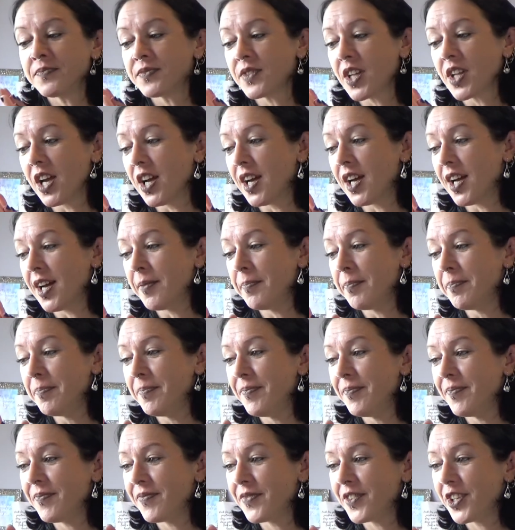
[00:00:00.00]

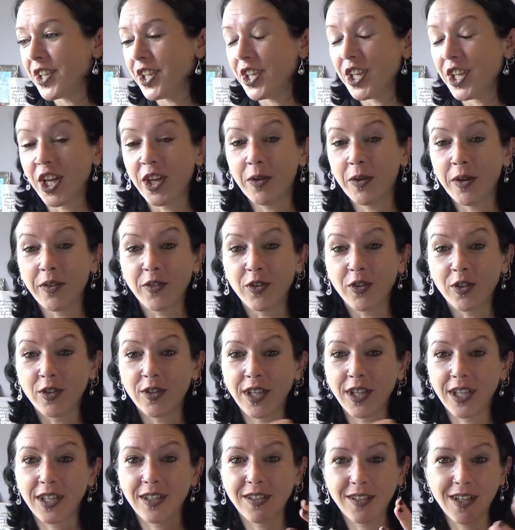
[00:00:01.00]
You know, I've got
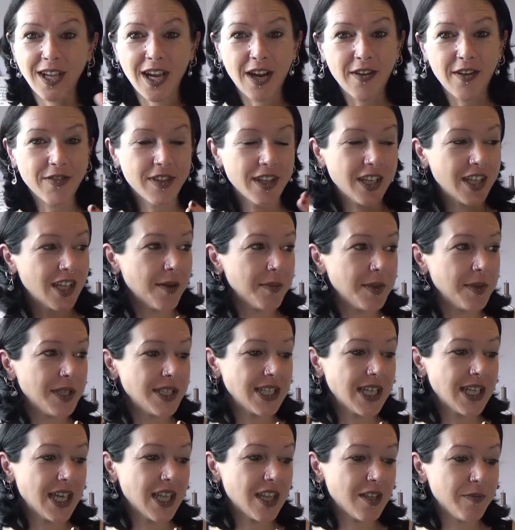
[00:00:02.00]
everything coming
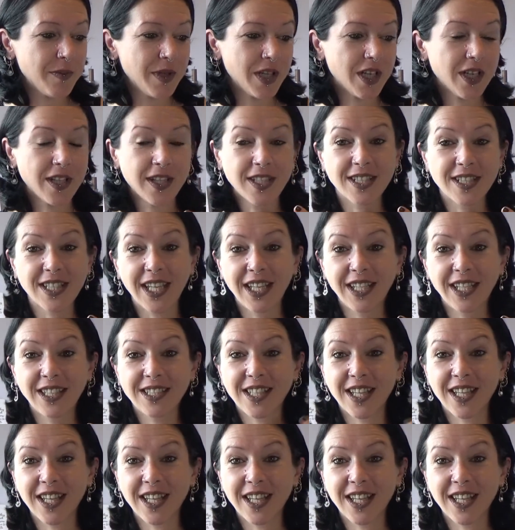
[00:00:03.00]
together behind the scenes,